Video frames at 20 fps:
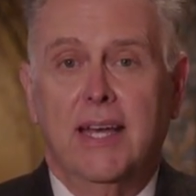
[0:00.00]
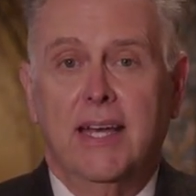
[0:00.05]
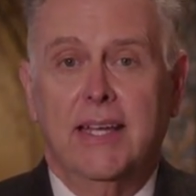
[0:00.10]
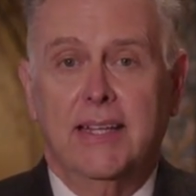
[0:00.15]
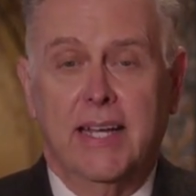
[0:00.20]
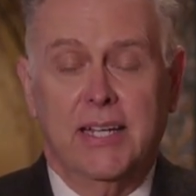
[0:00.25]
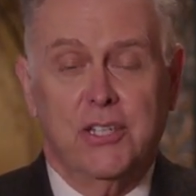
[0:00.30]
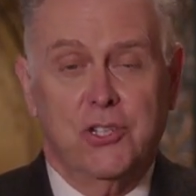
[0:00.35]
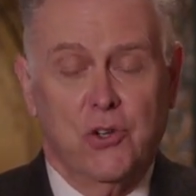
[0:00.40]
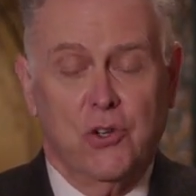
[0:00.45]

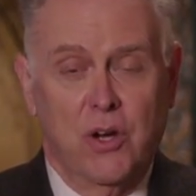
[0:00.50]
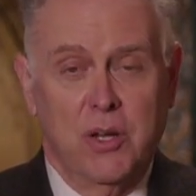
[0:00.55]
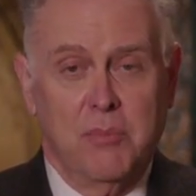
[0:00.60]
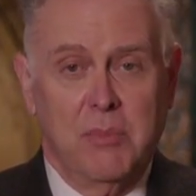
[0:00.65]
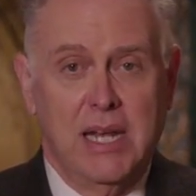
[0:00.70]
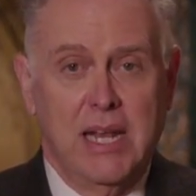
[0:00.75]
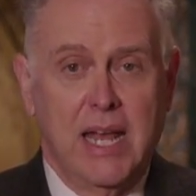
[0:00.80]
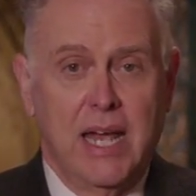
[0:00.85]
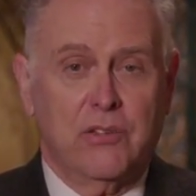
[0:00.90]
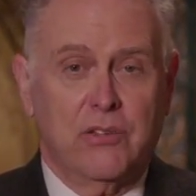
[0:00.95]
and then join
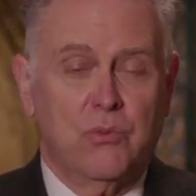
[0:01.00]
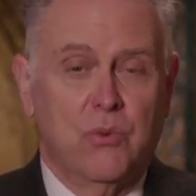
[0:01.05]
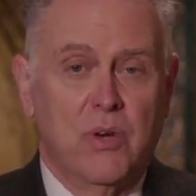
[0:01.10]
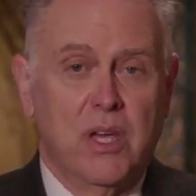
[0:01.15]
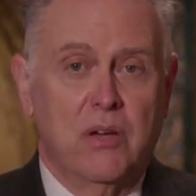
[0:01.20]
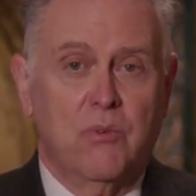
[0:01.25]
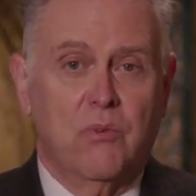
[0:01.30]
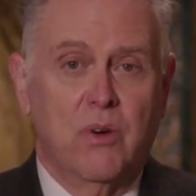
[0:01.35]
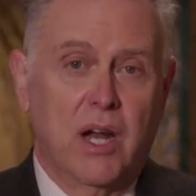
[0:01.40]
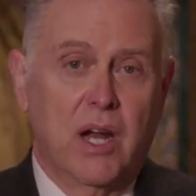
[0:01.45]
me next
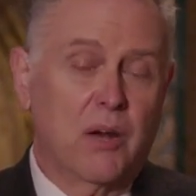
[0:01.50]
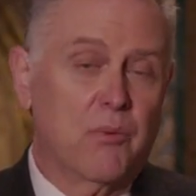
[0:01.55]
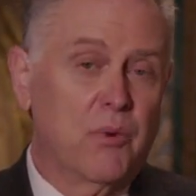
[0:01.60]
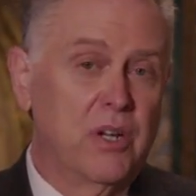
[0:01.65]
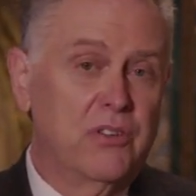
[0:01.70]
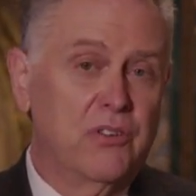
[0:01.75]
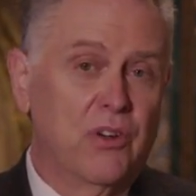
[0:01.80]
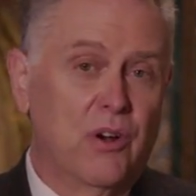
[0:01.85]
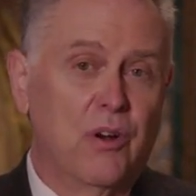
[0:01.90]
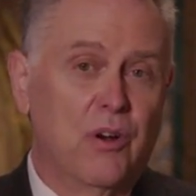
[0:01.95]
week when I
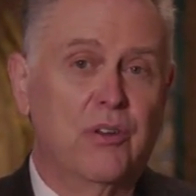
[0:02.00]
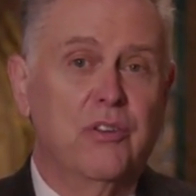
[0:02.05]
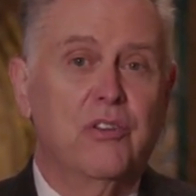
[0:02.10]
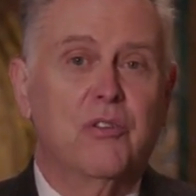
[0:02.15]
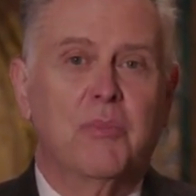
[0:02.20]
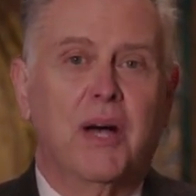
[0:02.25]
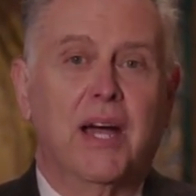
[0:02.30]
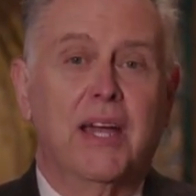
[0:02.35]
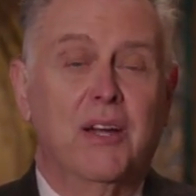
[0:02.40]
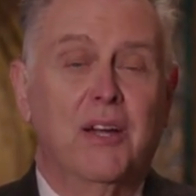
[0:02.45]
return
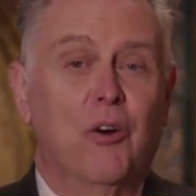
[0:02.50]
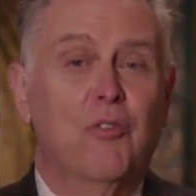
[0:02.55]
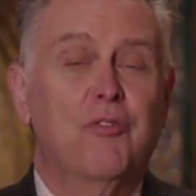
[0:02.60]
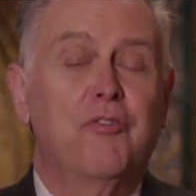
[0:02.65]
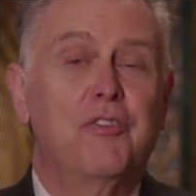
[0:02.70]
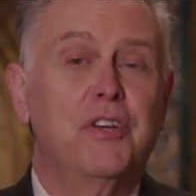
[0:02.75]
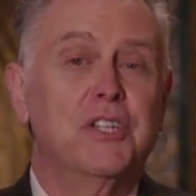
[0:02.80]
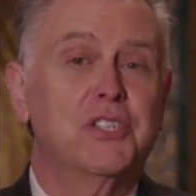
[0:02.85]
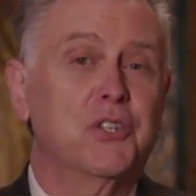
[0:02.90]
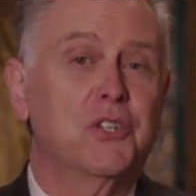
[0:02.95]
to my
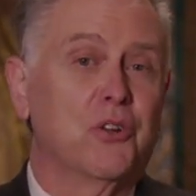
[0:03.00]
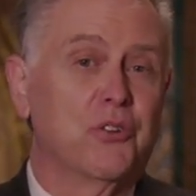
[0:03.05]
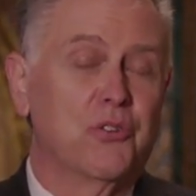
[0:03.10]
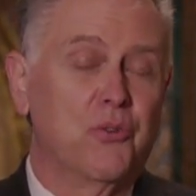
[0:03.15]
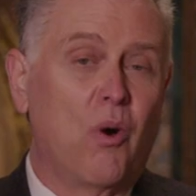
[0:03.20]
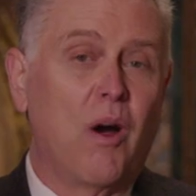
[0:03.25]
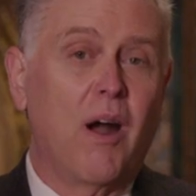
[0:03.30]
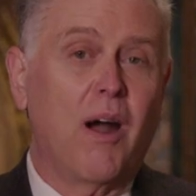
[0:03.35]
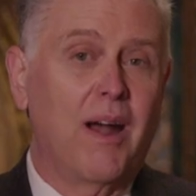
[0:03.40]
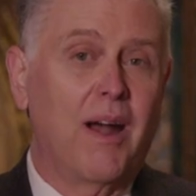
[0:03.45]
official
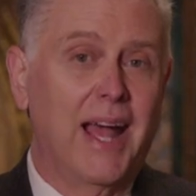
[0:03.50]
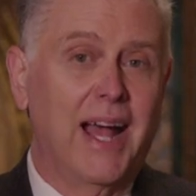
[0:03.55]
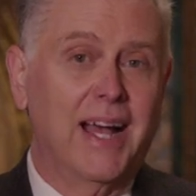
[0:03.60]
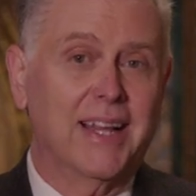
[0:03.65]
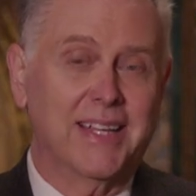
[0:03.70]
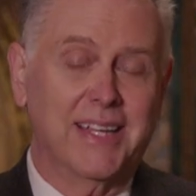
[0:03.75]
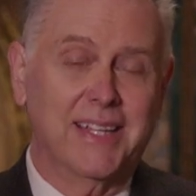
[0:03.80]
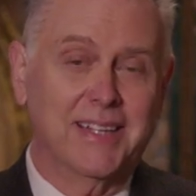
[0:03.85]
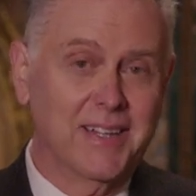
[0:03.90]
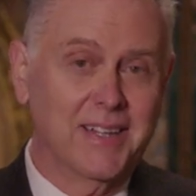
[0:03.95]
Noir
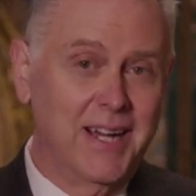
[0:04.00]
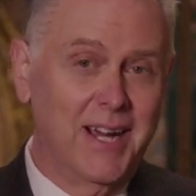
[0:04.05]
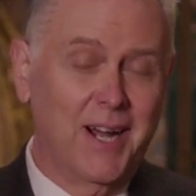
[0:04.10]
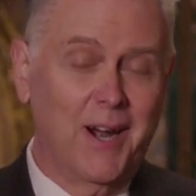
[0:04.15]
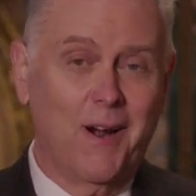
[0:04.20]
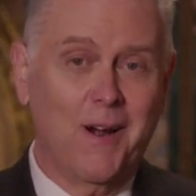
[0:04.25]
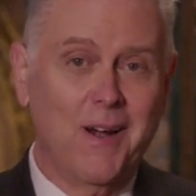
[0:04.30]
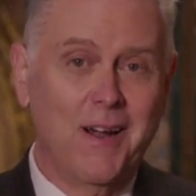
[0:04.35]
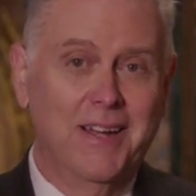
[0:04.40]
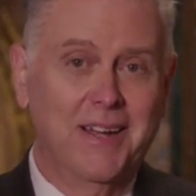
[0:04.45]
Alley
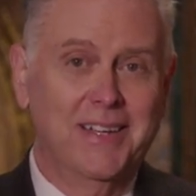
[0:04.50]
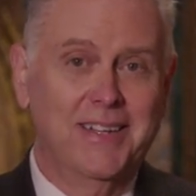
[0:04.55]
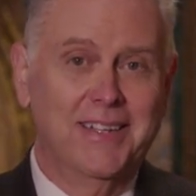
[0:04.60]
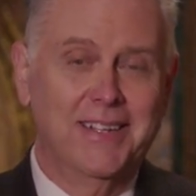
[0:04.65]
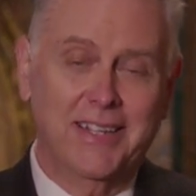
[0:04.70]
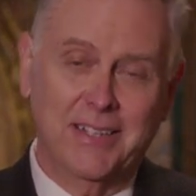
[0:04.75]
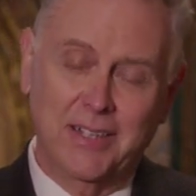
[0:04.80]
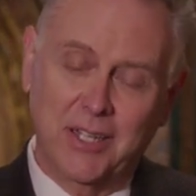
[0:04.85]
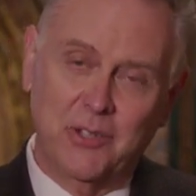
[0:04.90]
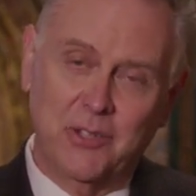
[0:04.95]
lair,
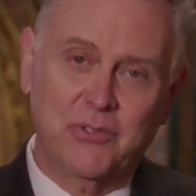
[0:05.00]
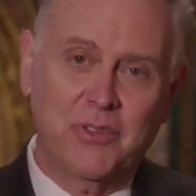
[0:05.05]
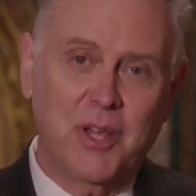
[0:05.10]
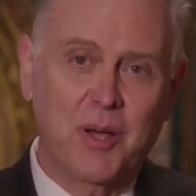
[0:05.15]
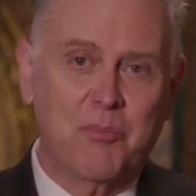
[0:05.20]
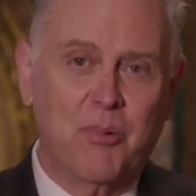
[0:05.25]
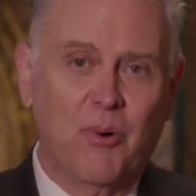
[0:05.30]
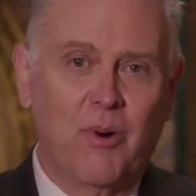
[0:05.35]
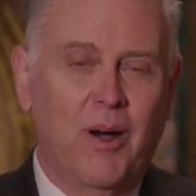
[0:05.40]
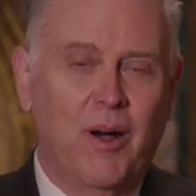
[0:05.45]
at least
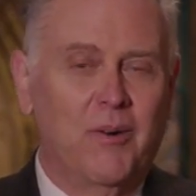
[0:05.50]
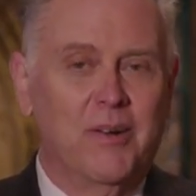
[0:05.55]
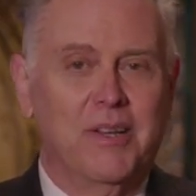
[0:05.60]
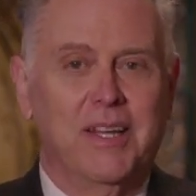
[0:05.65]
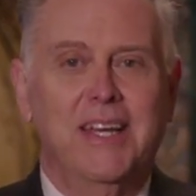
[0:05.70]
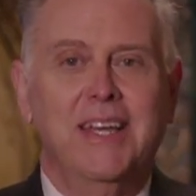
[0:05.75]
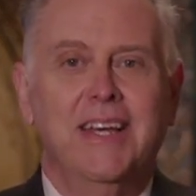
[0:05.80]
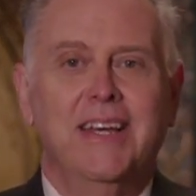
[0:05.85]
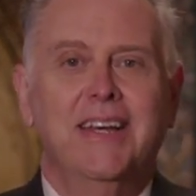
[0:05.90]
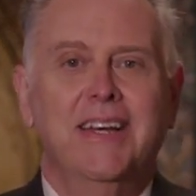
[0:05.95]

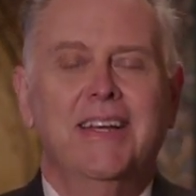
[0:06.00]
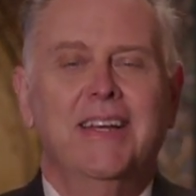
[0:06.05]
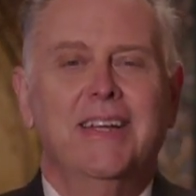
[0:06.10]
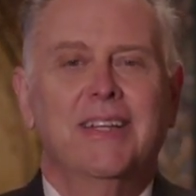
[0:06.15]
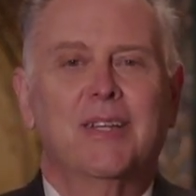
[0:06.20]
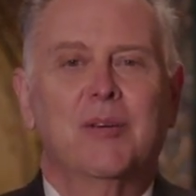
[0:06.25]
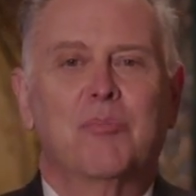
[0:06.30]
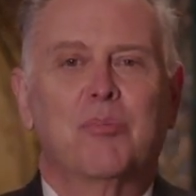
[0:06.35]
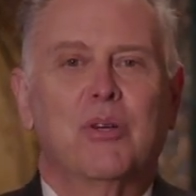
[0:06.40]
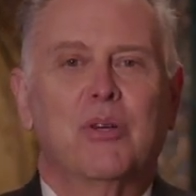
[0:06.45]
temporarily,
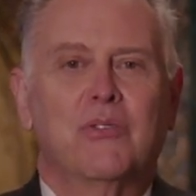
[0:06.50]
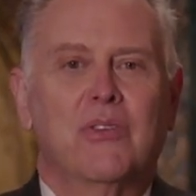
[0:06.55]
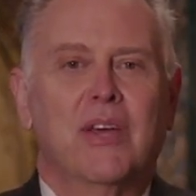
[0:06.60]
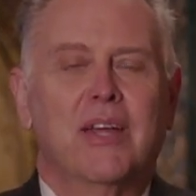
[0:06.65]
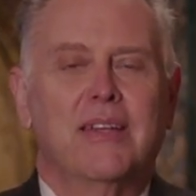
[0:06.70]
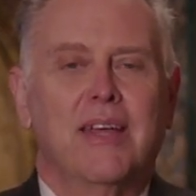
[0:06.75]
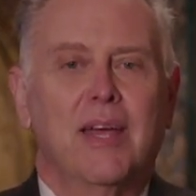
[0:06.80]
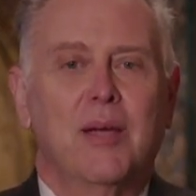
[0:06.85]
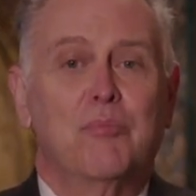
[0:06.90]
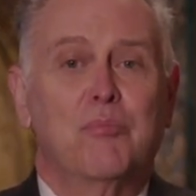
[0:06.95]
to
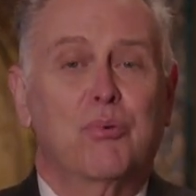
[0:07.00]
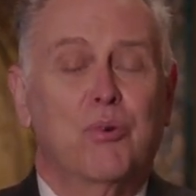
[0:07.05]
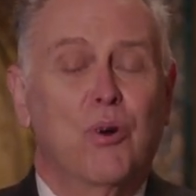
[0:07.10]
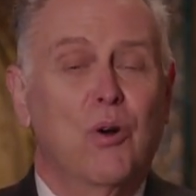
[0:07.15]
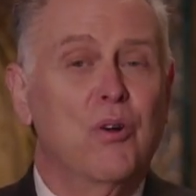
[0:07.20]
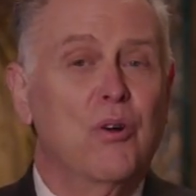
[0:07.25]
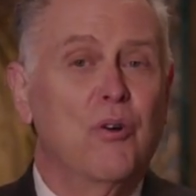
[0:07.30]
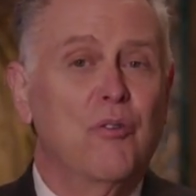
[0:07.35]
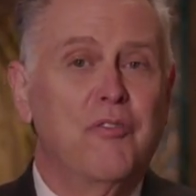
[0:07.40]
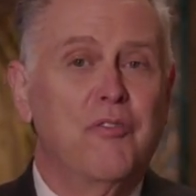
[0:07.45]
present a
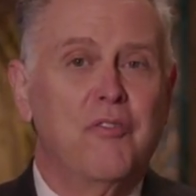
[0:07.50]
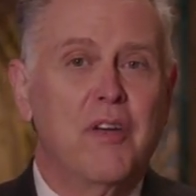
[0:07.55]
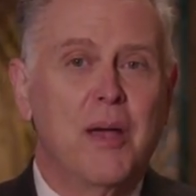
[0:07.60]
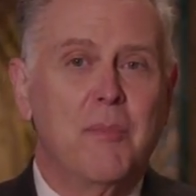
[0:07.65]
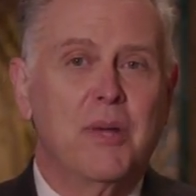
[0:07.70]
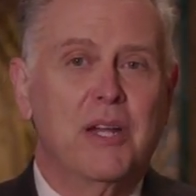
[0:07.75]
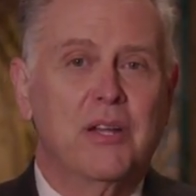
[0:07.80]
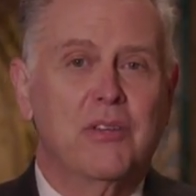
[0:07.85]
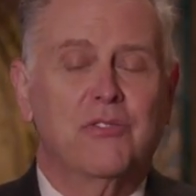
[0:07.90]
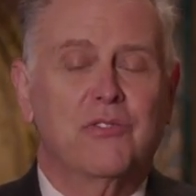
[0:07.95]

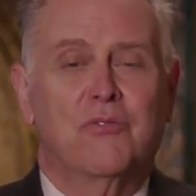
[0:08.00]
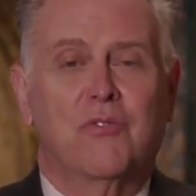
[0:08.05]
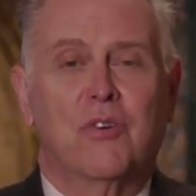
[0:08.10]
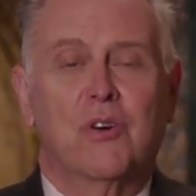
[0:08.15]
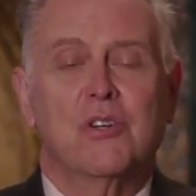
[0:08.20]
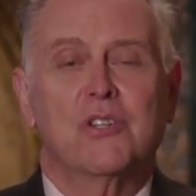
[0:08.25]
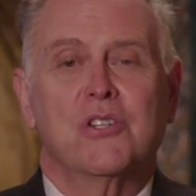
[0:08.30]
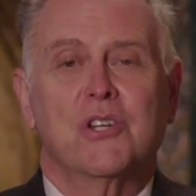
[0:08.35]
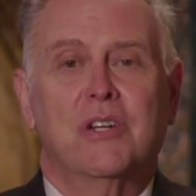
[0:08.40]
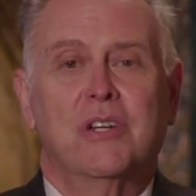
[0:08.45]
proto-feminist
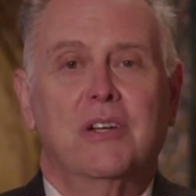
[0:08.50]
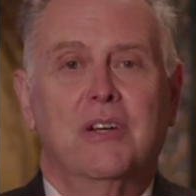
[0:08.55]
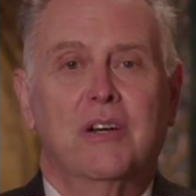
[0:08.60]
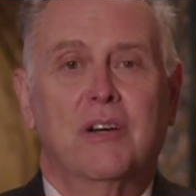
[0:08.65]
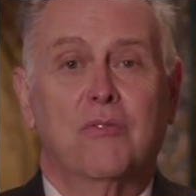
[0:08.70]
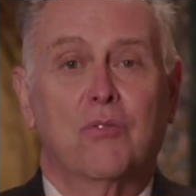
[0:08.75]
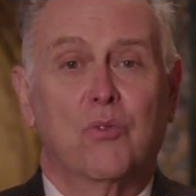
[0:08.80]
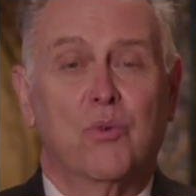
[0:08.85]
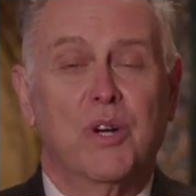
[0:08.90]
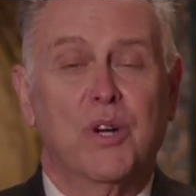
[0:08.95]
version
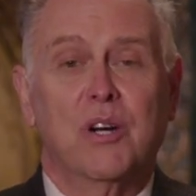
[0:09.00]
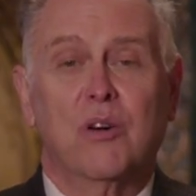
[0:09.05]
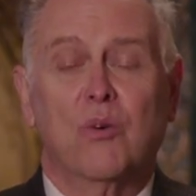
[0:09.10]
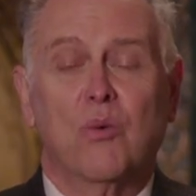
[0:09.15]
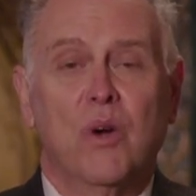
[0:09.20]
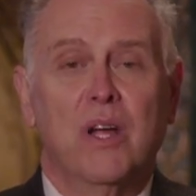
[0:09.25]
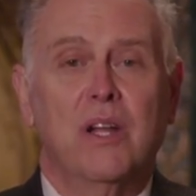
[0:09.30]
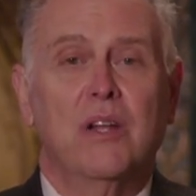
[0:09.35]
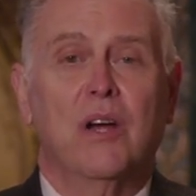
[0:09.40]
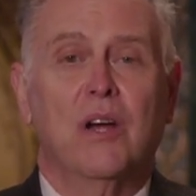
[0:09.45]
of Rear
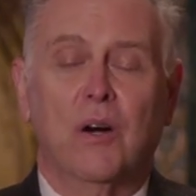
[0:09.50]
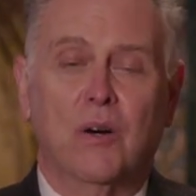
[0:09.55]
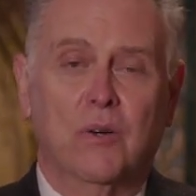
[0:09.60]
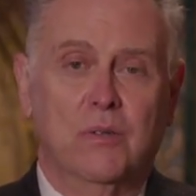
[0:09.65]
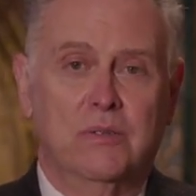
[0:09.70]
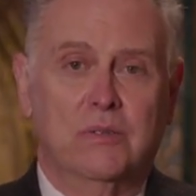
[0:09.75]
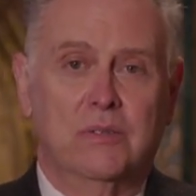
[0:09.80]
Window,